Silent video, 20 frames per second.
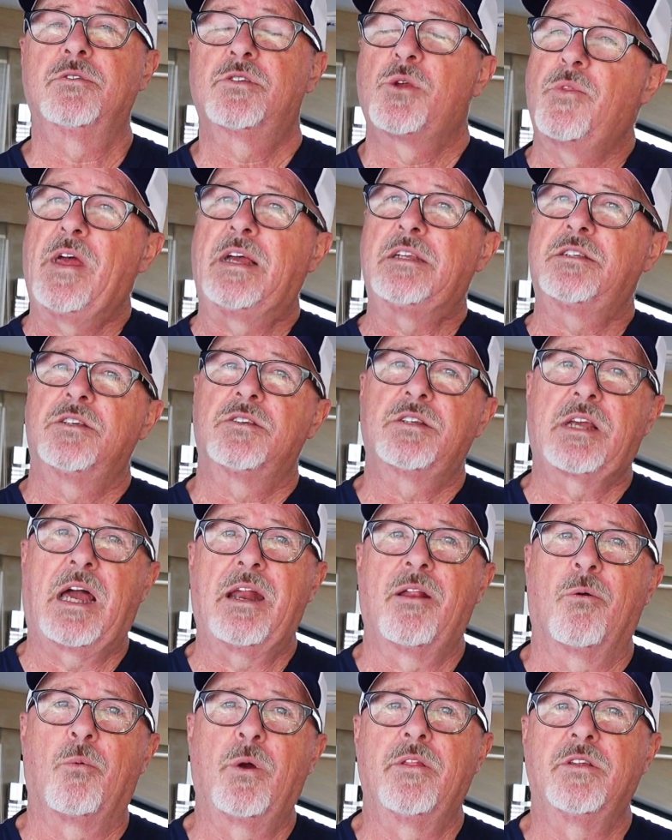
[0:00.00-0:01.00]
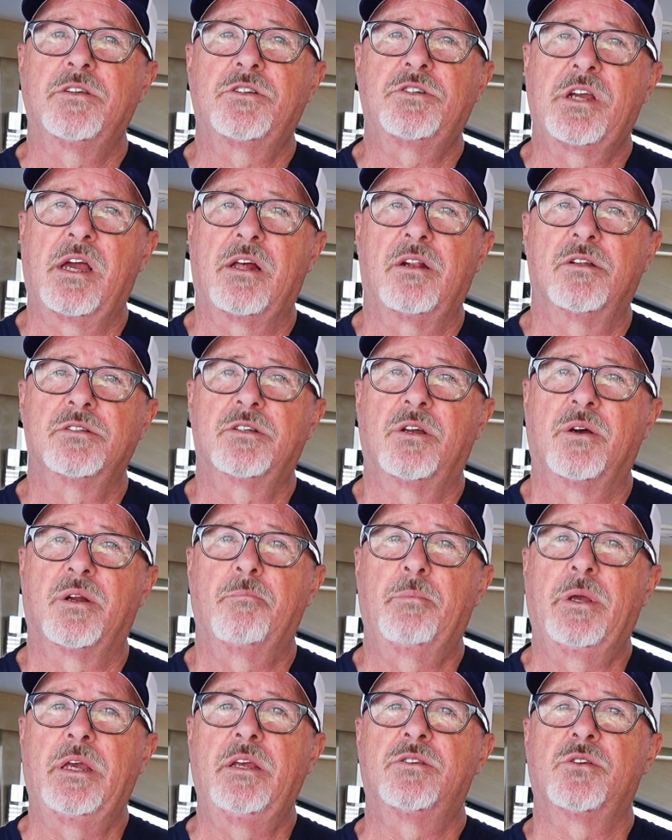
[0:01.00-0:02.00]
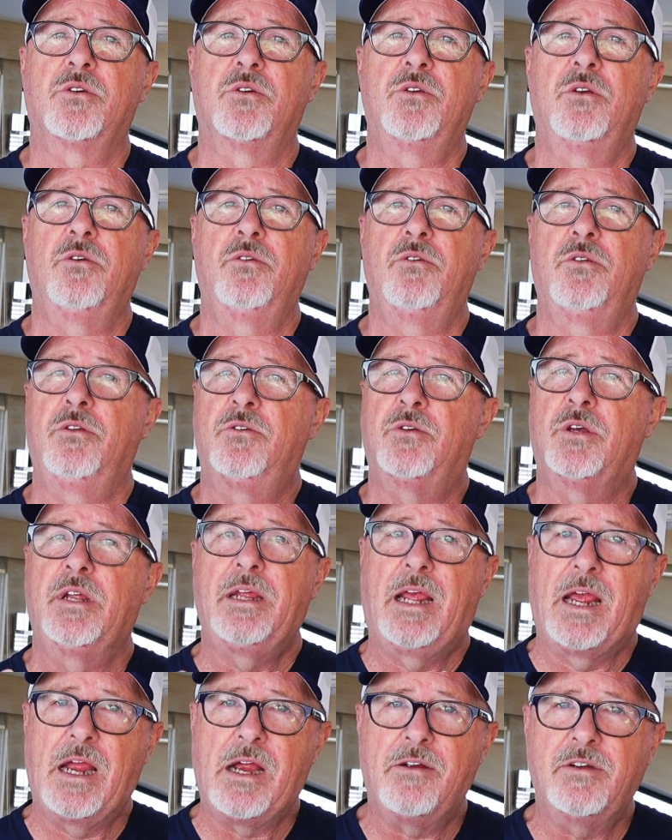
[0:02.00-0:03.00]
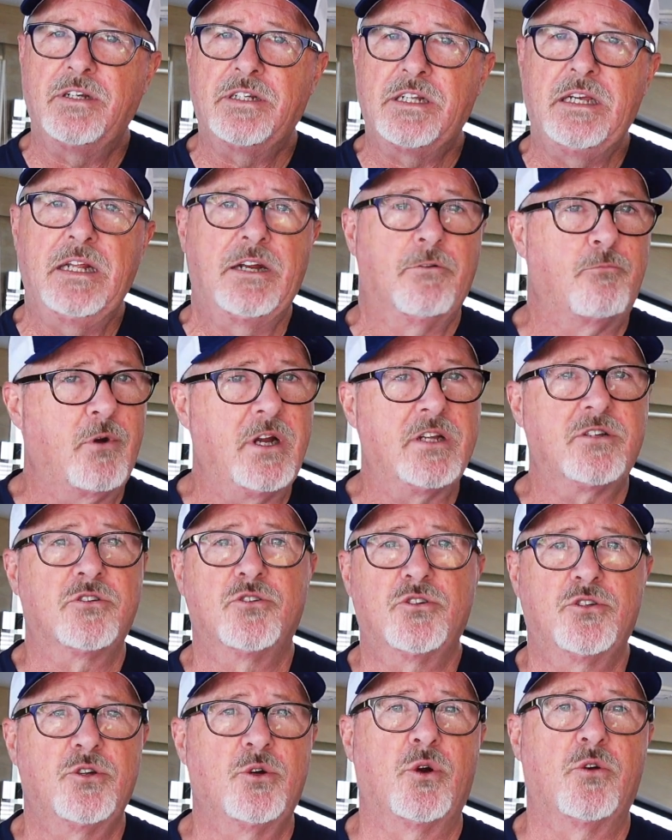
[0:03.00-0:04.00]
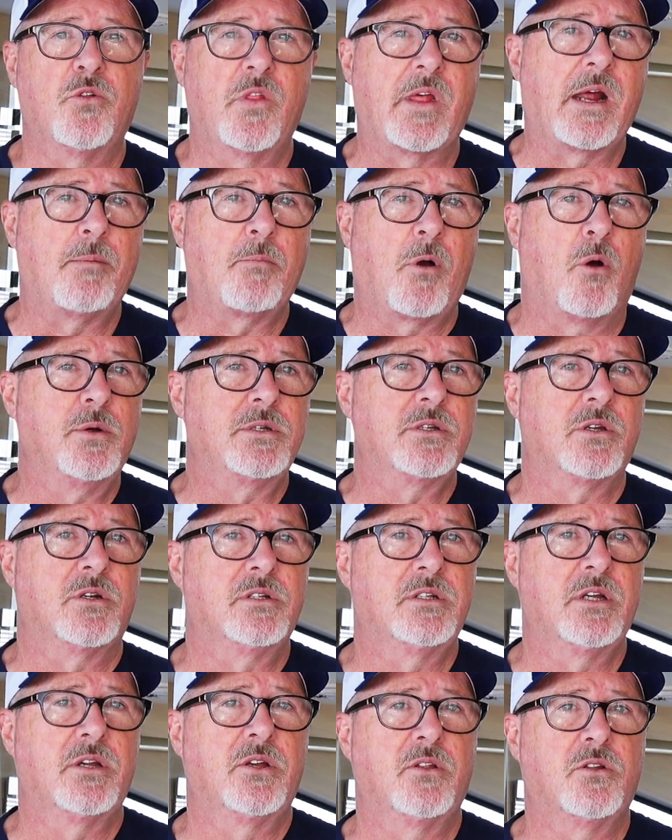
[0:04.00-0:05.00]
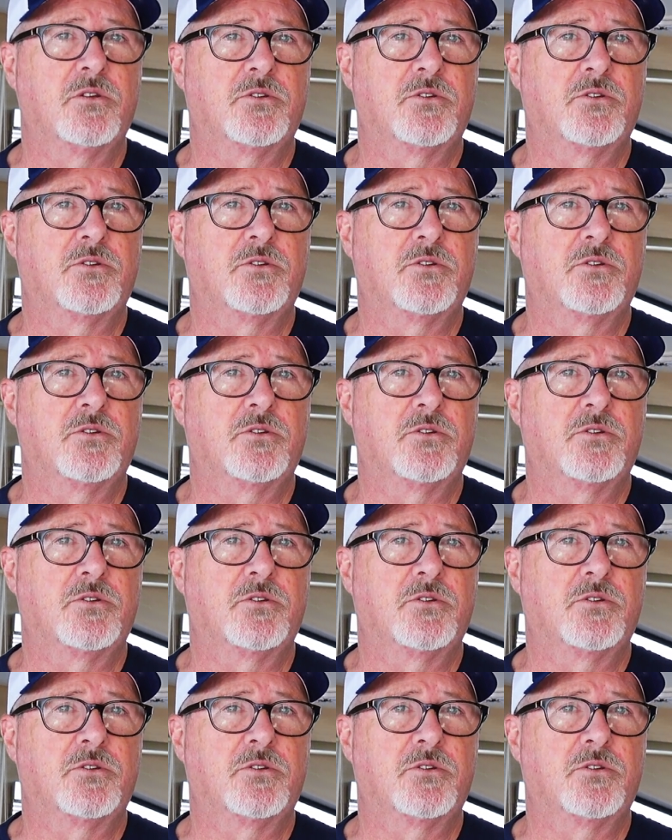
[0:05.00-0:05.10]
So that's just kind of the way this channel is going to be. So you can guarantee and rest assured that I'm always going to tell you the